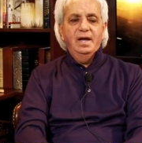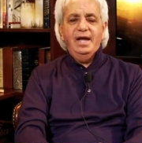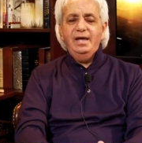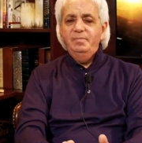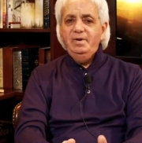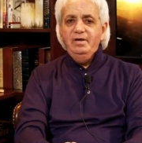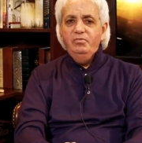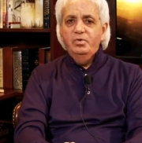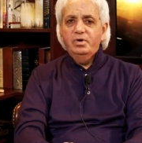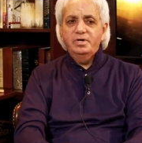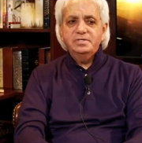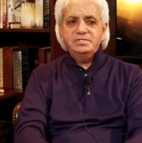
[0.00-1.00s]
I believe
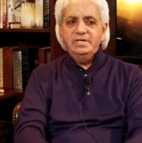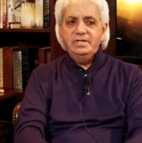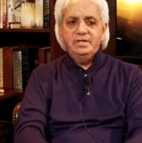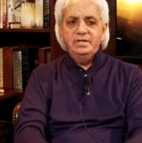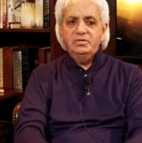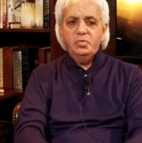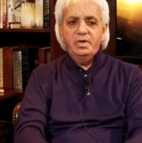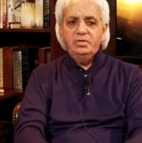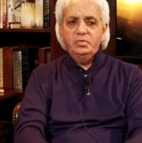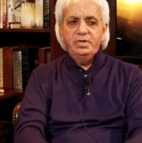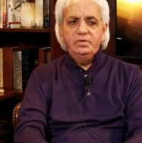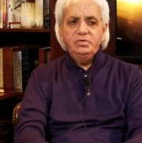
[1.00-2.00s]
we're going to see that in
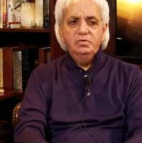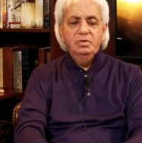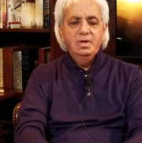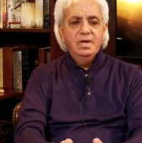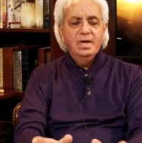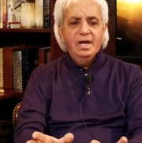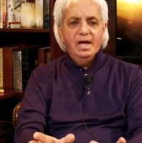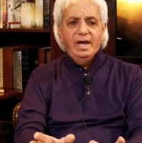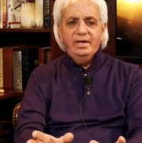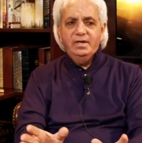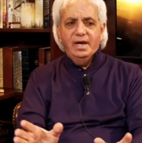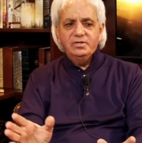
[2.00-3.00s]
2022.
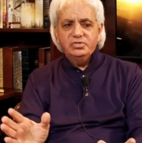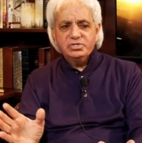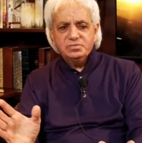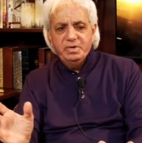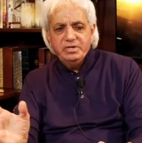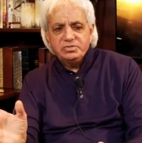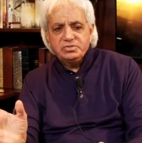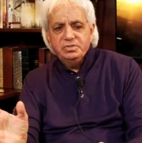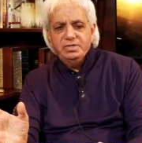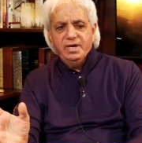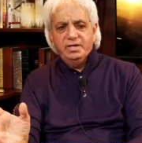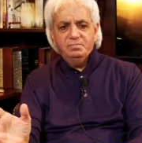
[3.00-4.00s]
I, I just
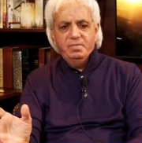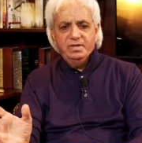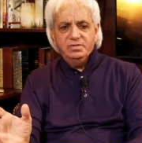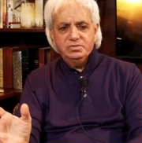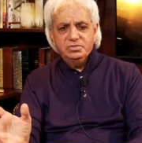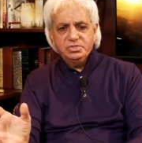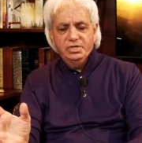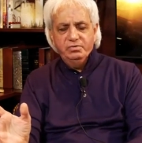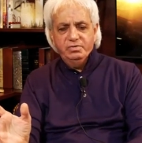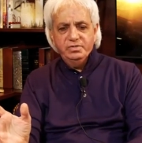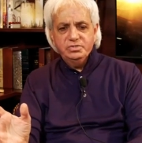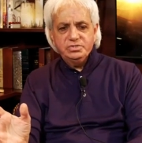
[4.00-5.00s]
ministered at my
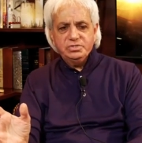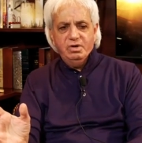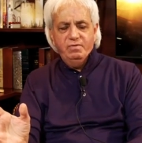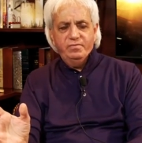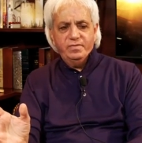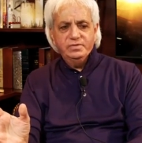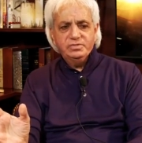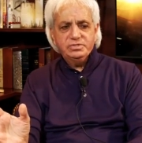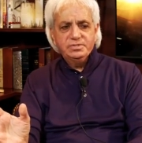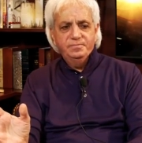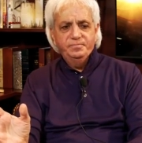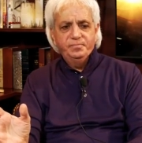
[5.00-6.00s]
children's
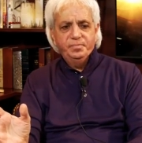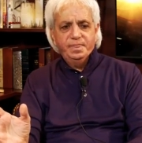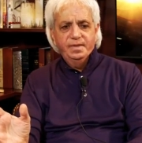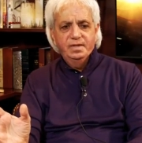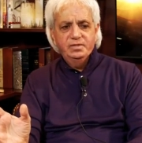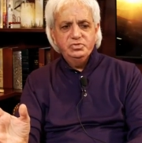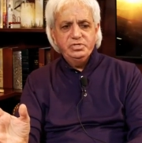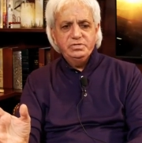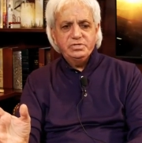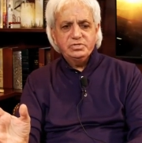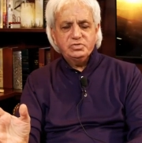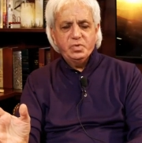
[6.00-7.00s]
conference,
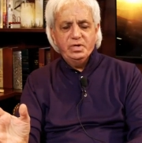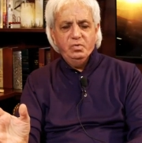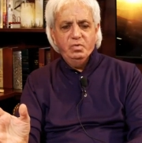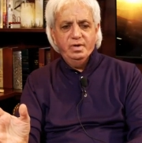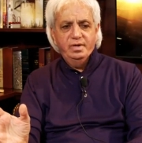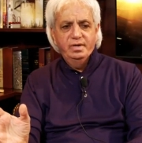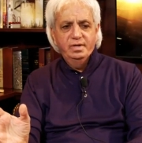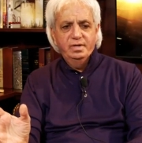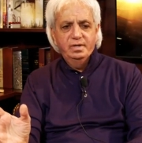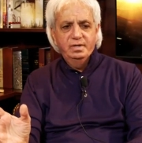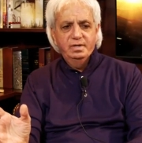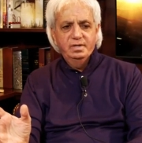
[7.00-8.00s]
Jesus 21.
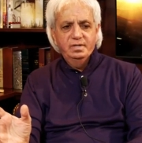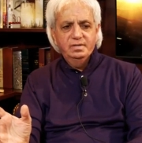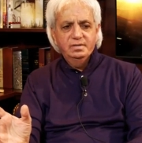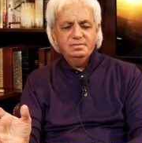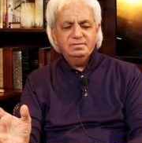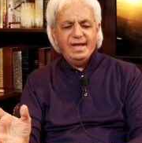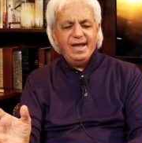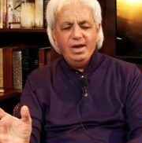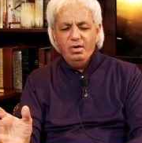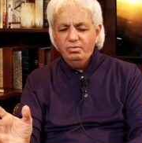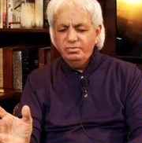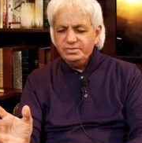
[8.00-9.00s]

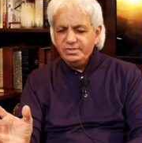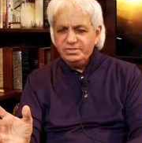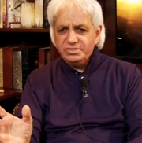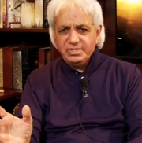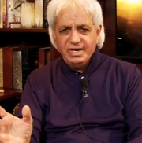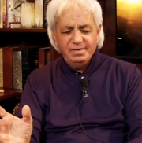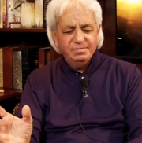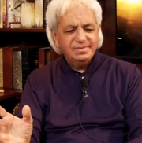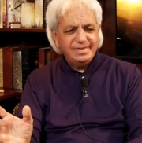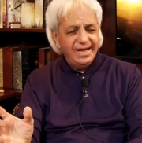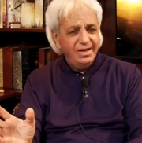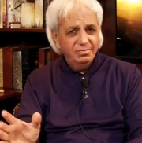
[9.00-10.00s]
Thousands came,
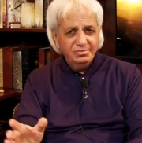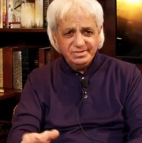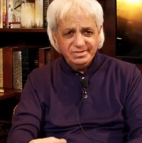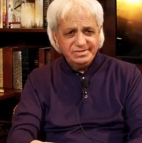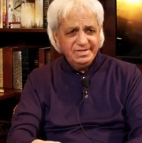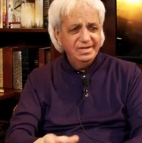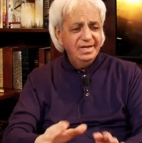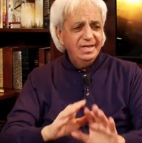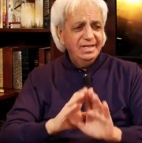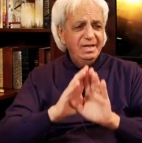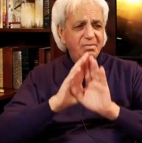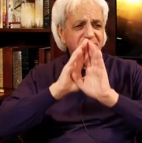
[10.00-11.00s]
thousands.
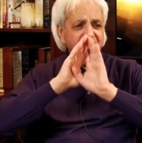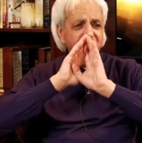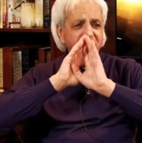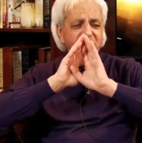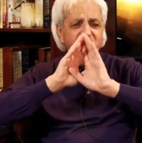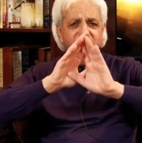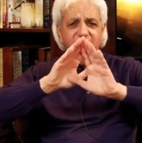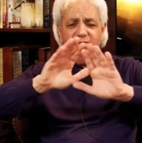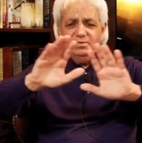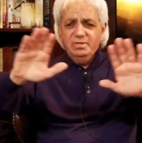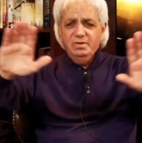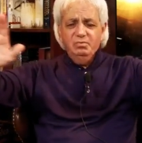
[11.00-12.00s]
That was, a,
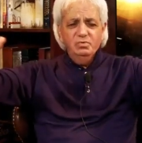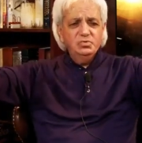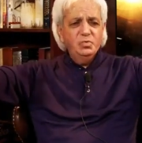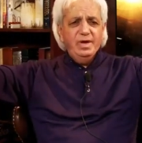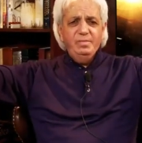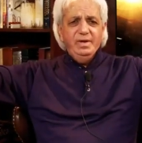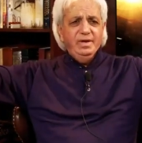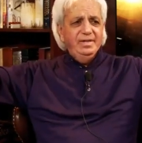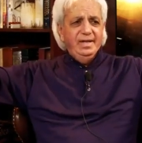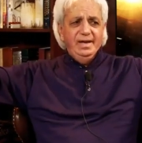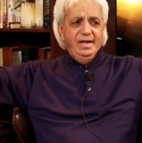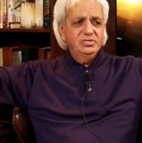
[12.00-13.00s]
that, that was way bigger
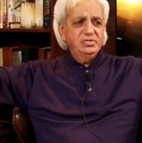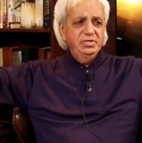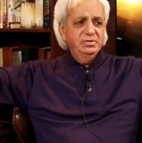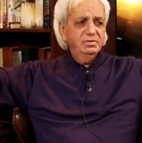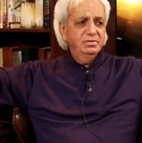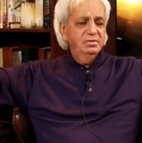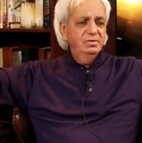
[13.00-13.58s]
than last year.